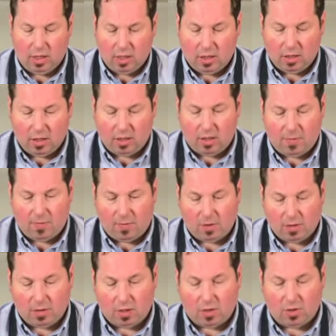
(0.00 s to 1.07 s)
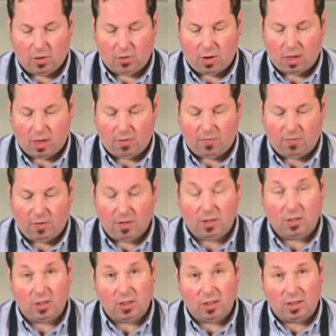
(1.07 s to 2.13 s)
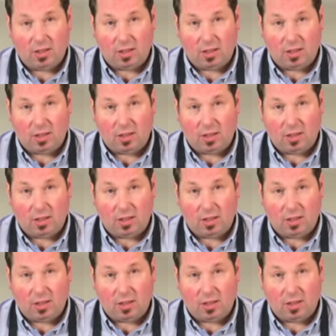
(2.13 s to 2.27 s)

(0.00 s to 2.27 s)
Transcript: the difference, although I can feel just